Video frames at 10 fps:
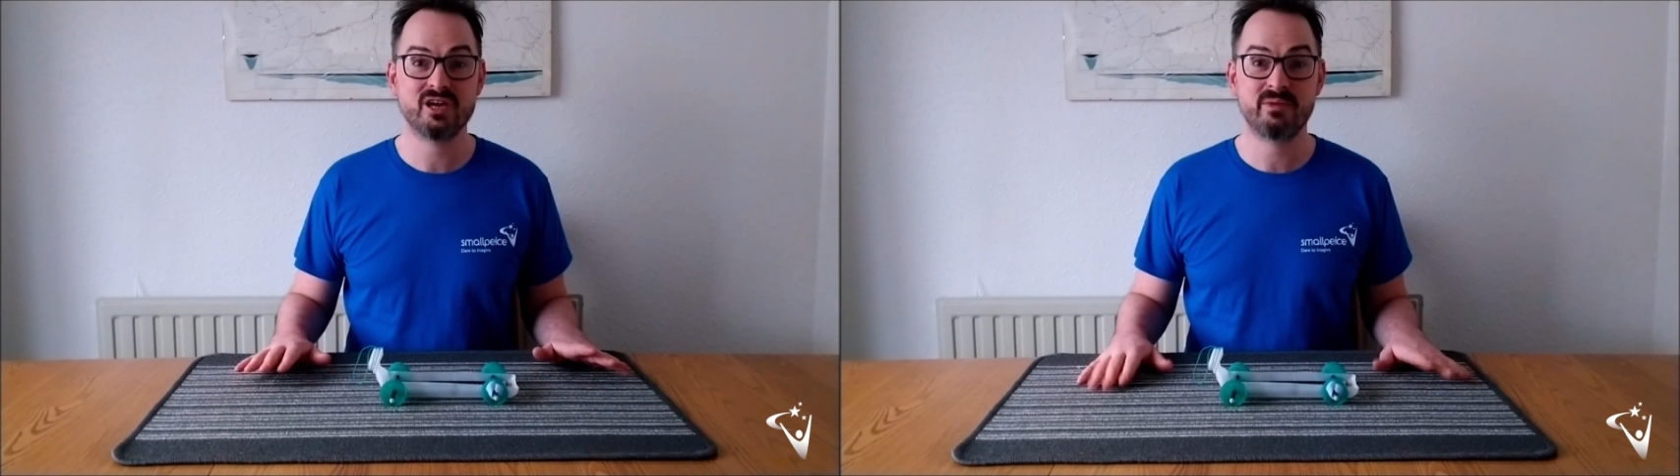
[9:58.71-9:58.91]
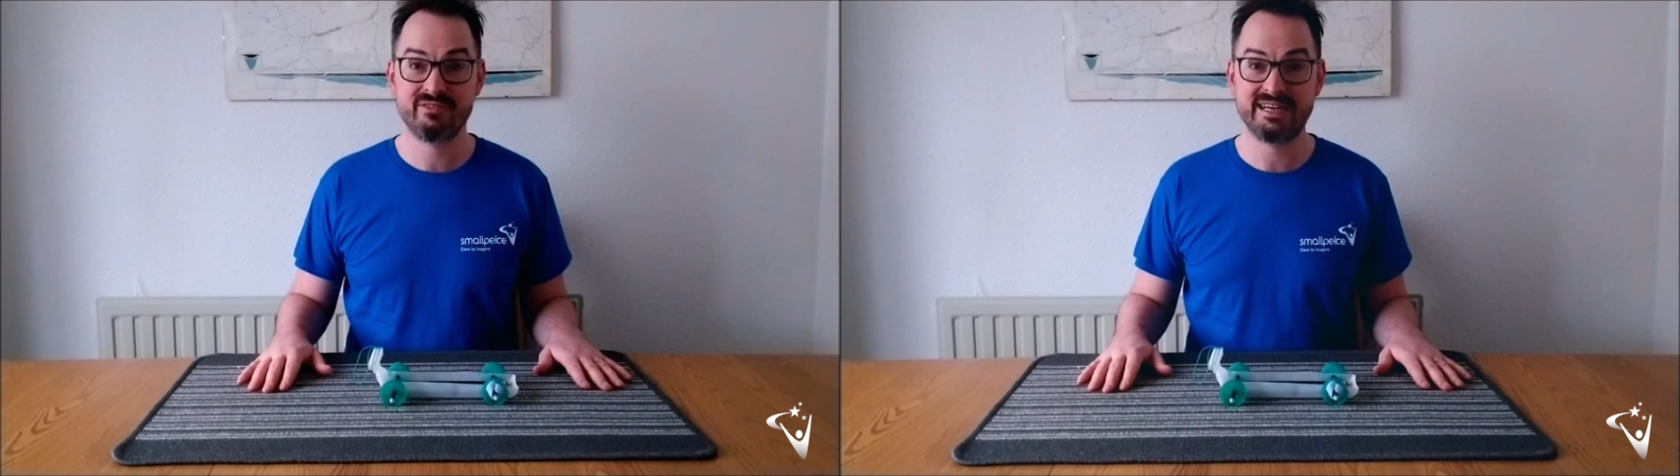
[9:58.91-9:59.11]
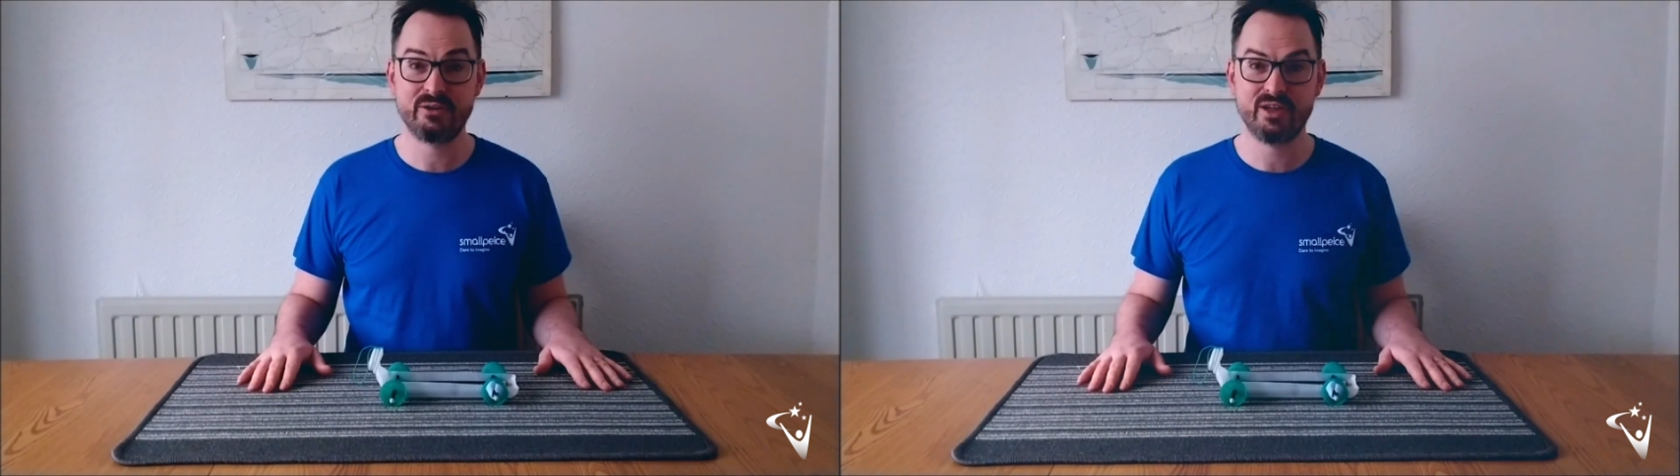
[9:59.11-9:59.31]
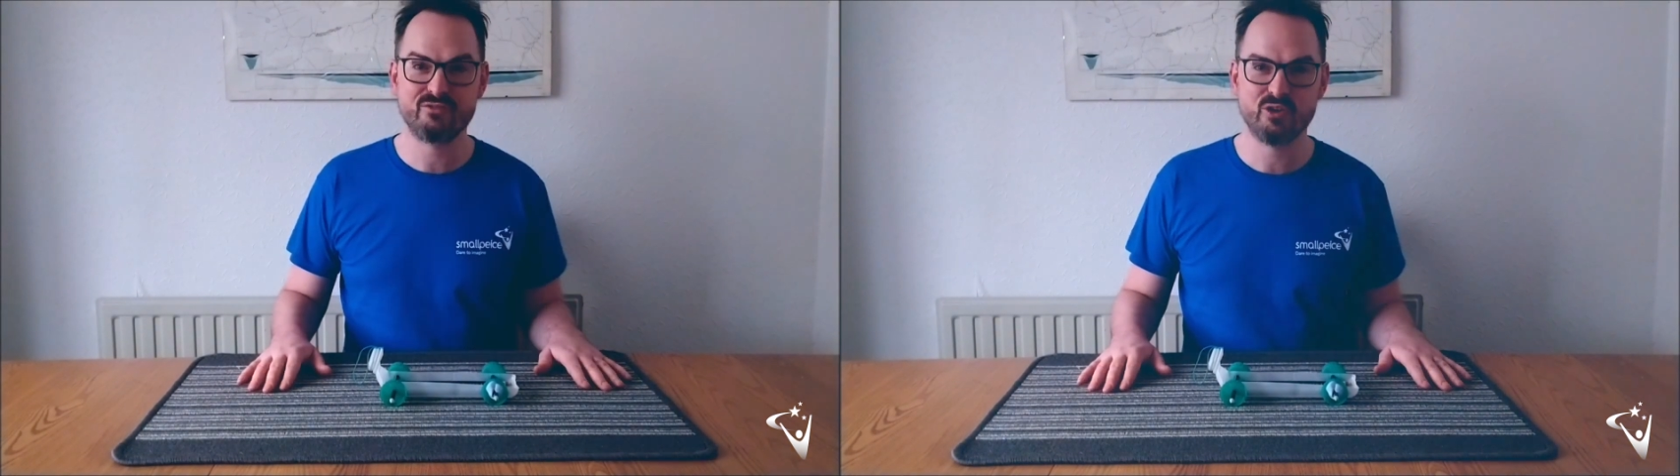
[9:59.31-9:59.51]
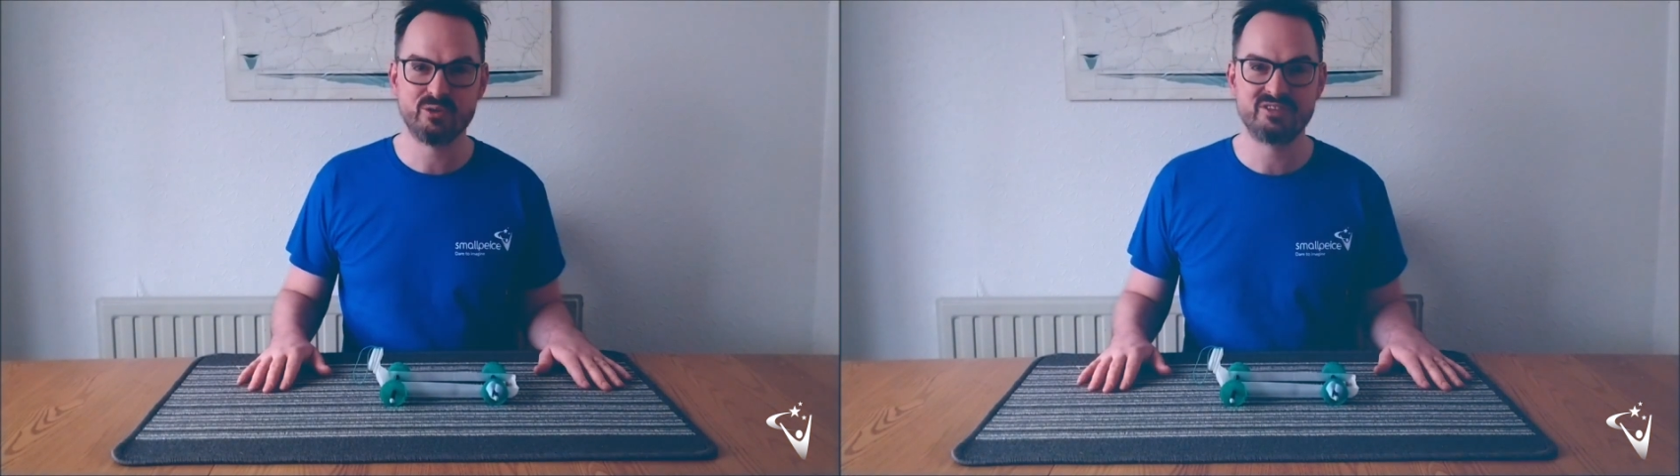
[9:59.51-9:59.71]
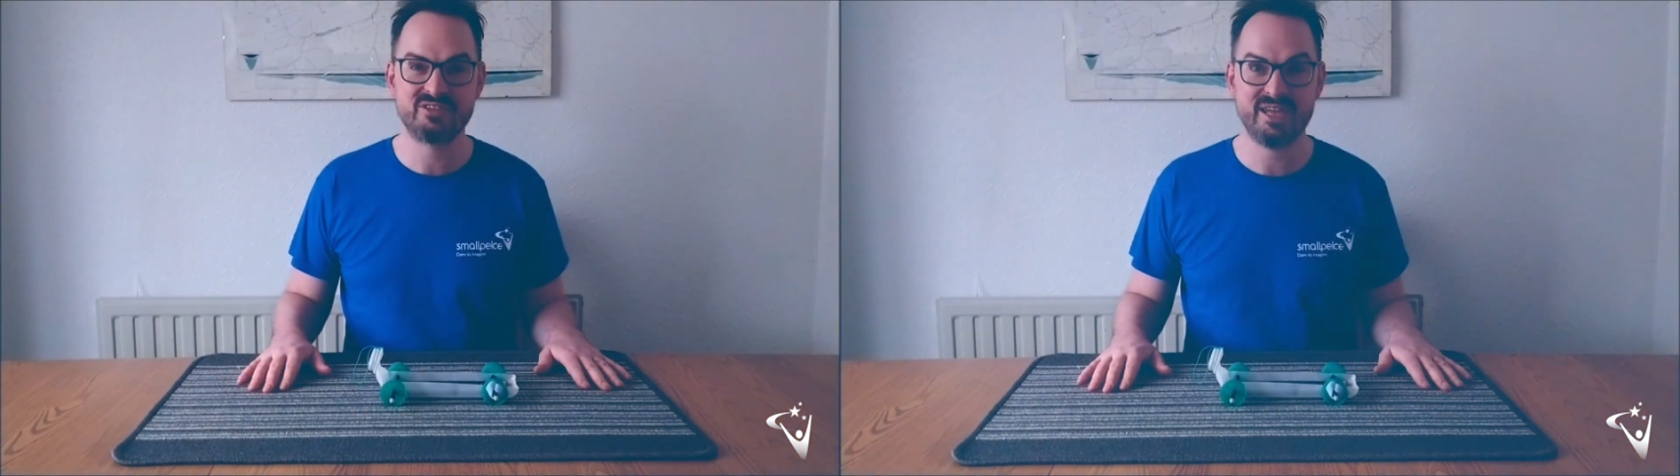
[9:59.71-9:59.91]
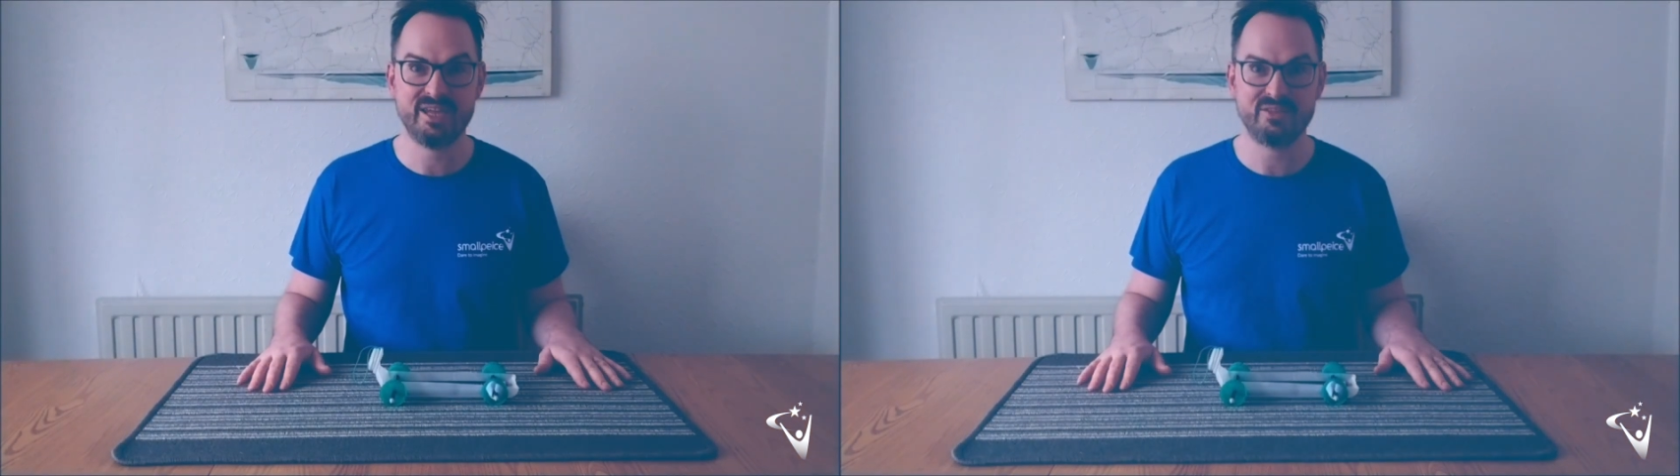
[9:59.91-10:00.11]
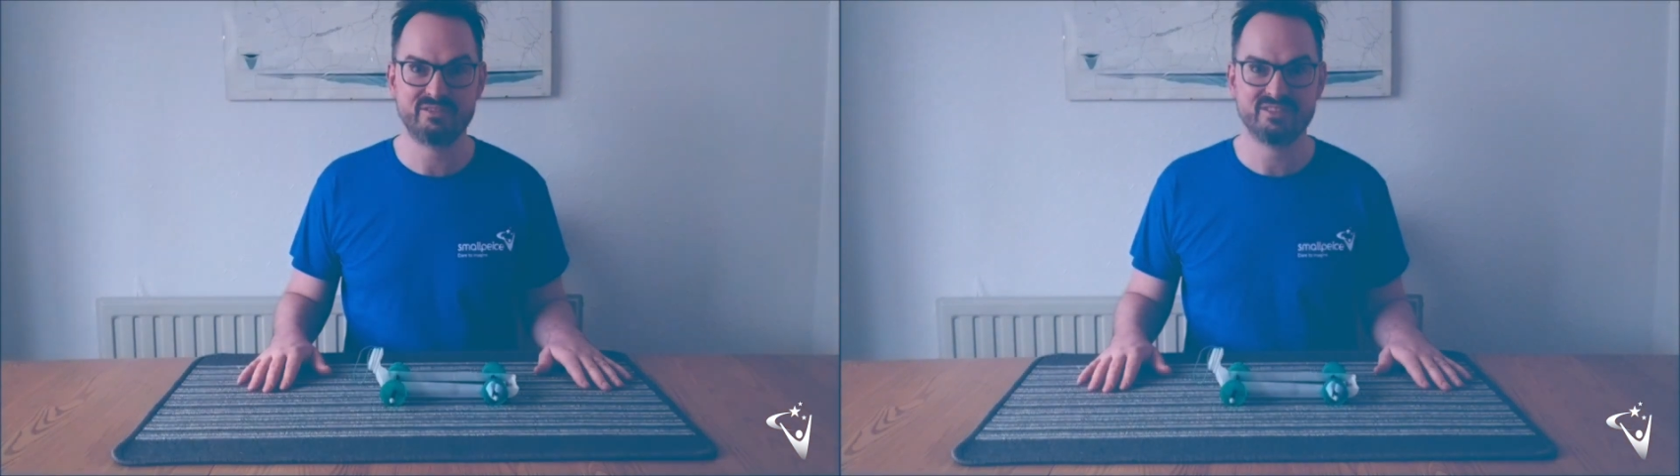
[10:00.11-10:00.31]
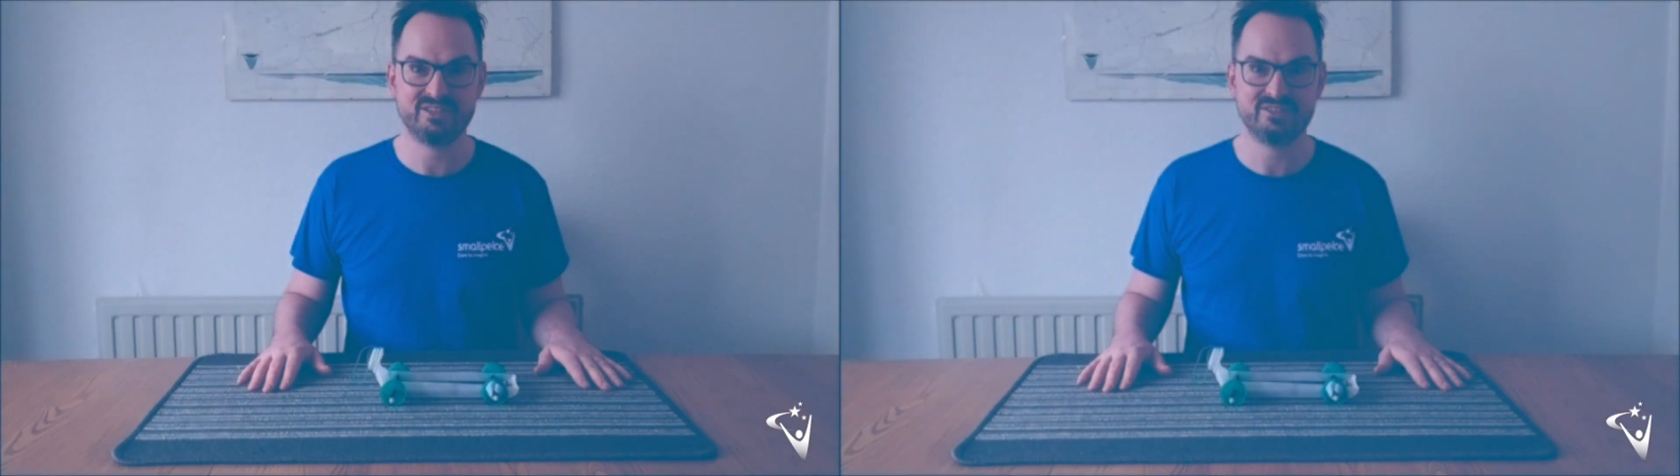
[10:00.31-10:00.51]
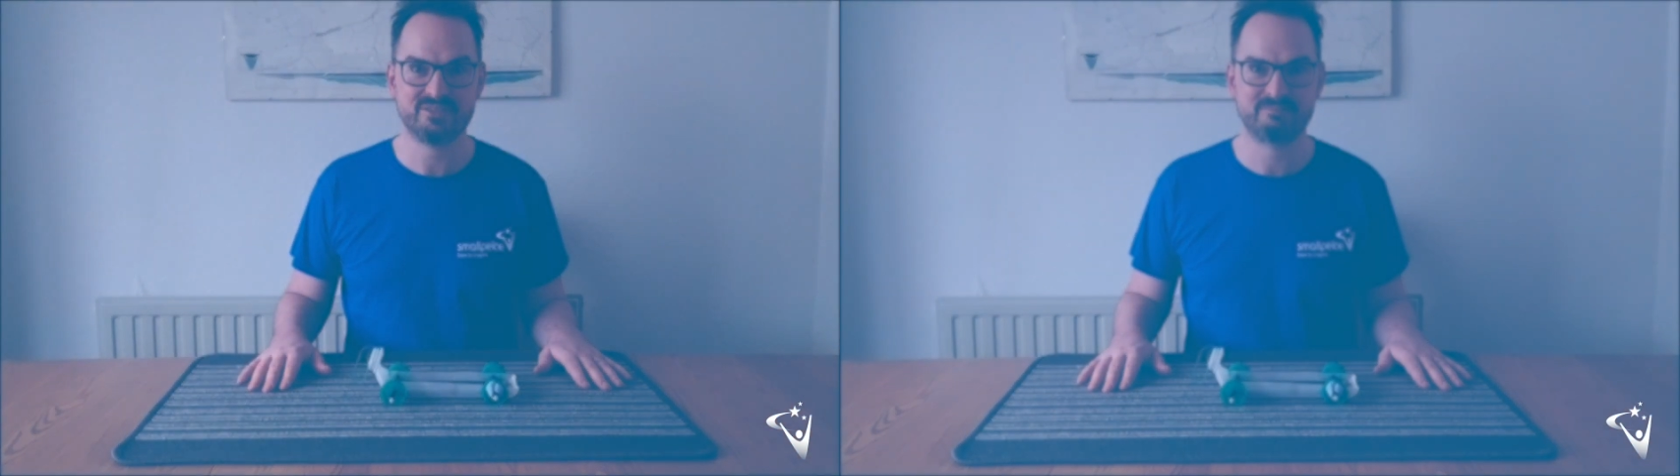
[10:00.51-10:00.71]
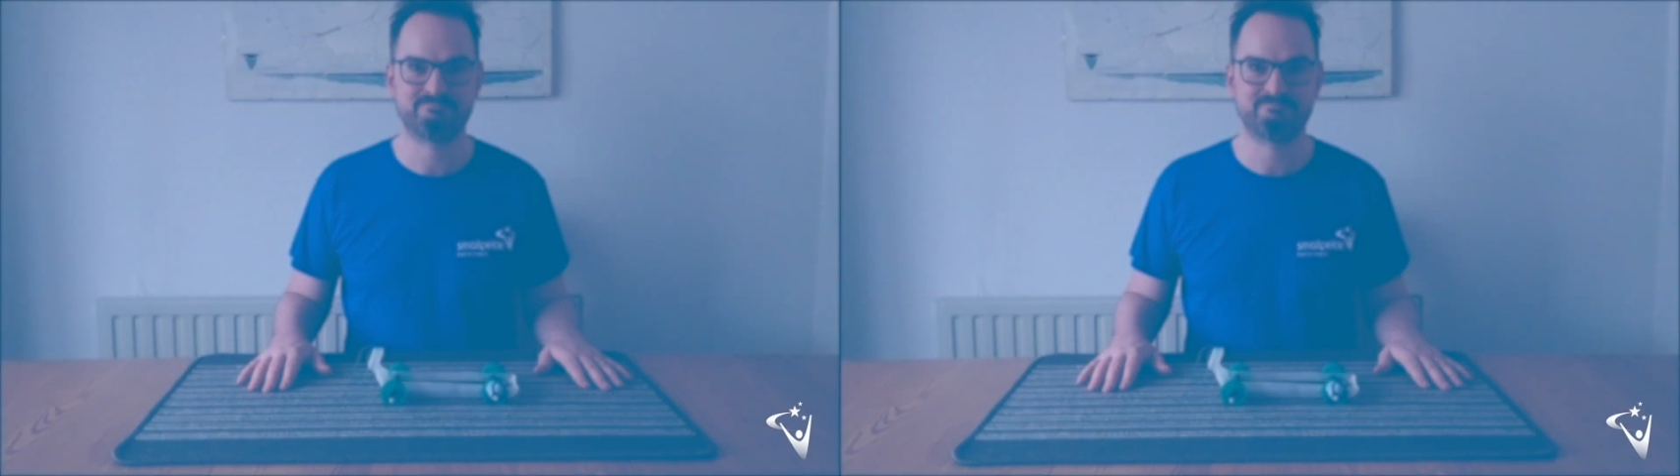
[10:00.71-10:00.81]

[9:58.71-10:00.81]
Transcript: and we're really looking forward to seeing the results.